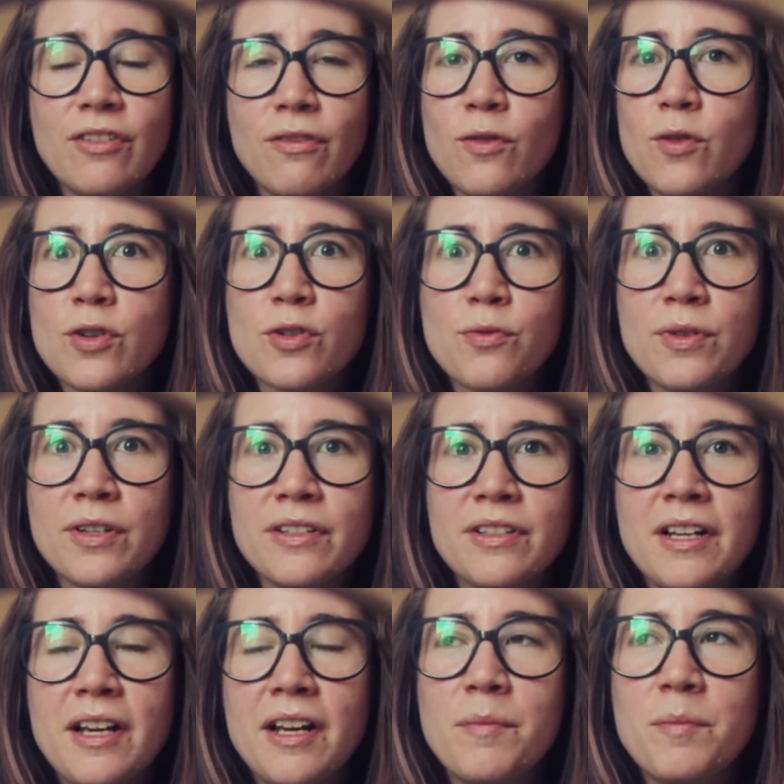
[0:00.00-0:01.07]
Of course,
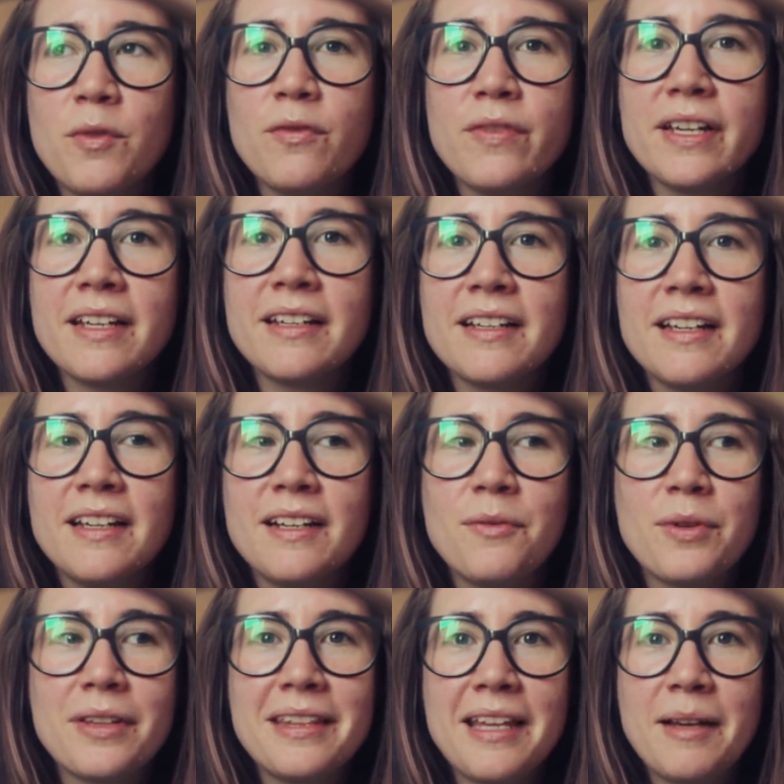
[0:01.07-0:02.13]
we're moving
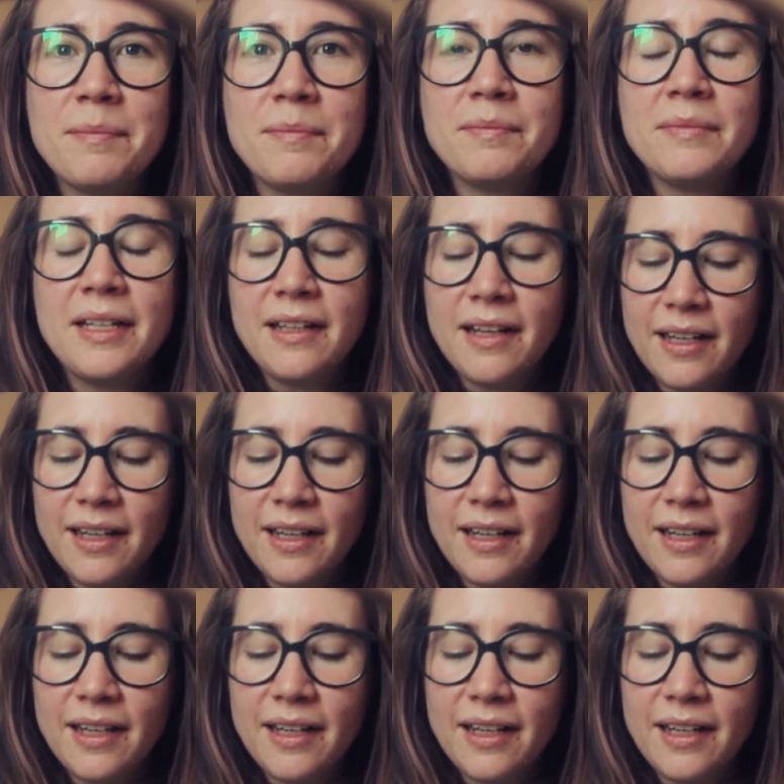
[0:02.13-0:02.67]
with them.